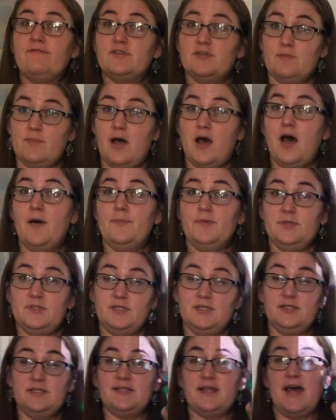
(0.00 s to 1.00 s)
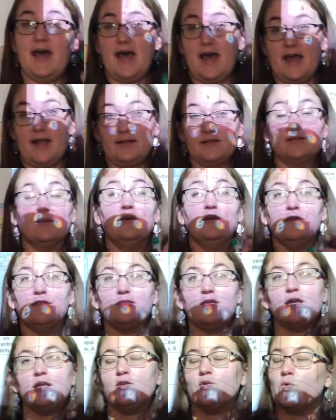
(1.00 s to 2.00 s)
some opposite sides.
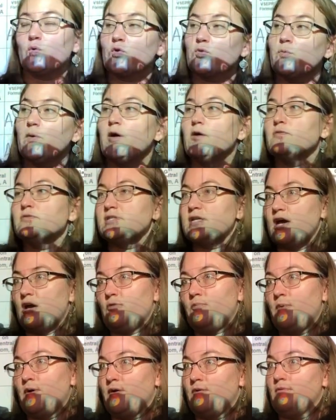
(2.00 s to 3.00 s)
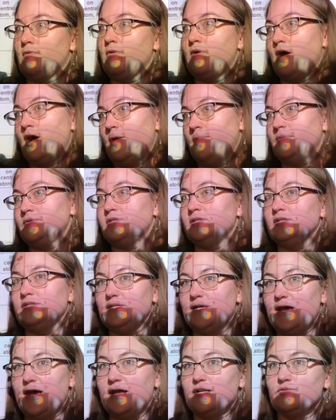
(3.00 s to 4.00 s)
Think North Pole, South Pole. Opposite
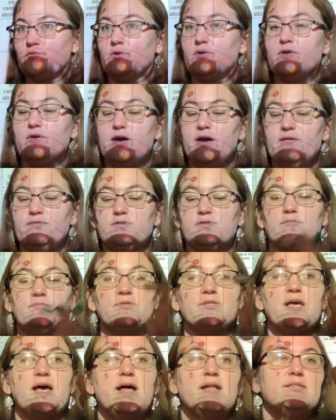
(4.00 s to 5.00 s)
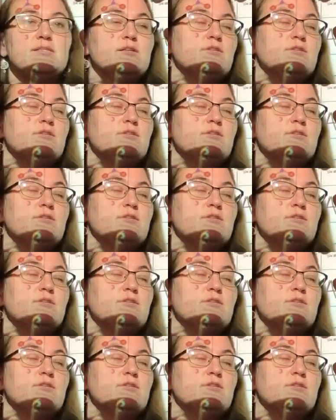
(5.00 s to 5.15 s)
sides. We're going to have some sides